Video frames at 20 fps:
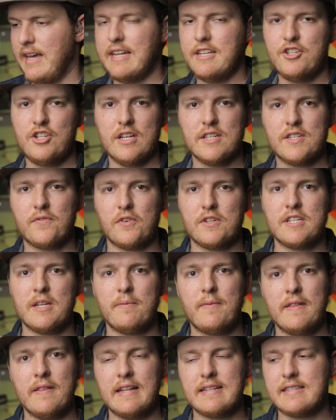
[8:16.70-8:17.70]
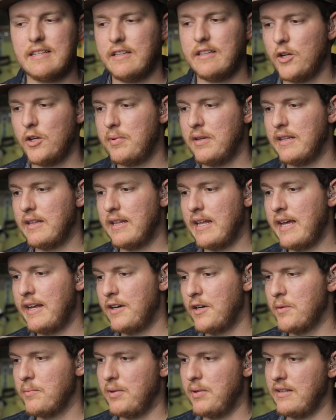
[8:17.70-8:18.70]
And just for something that's a little bit
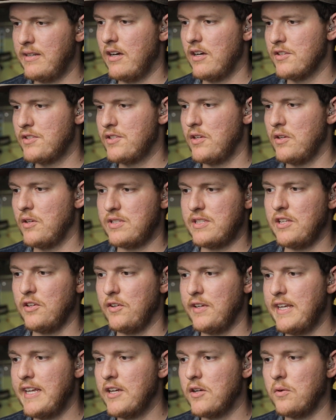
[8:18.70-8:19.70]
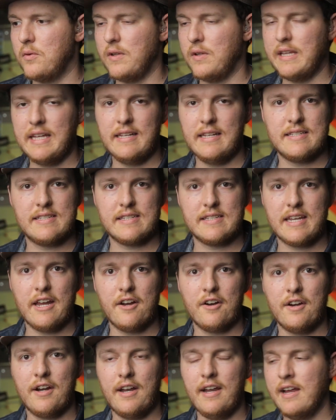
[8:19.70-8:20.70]
lighter, but also still equally
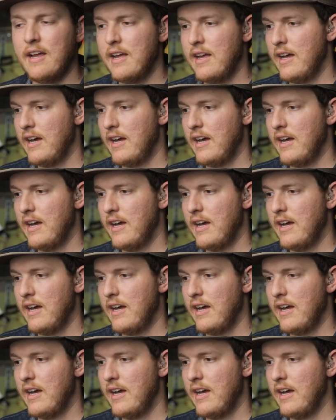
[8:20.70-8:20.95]
scary,